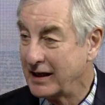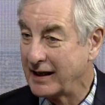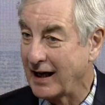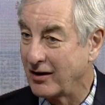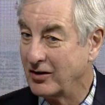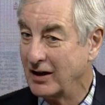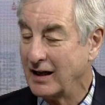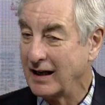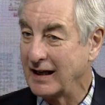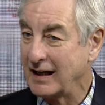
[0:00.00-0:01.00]
Now,
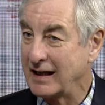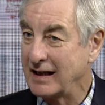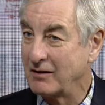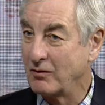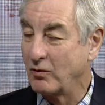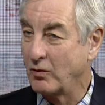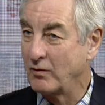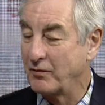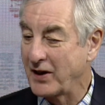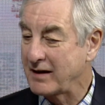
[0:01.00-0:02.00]

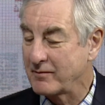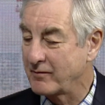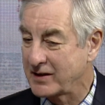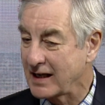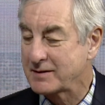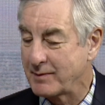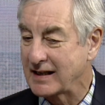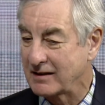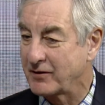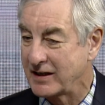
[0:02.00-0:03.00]
that does
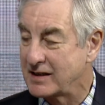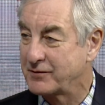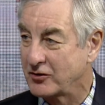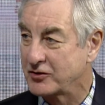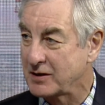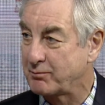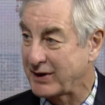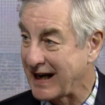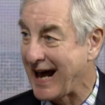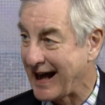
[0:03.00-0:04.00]
make it very difficult to
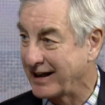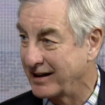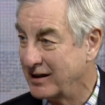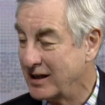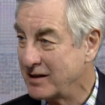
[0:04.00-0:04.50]
plan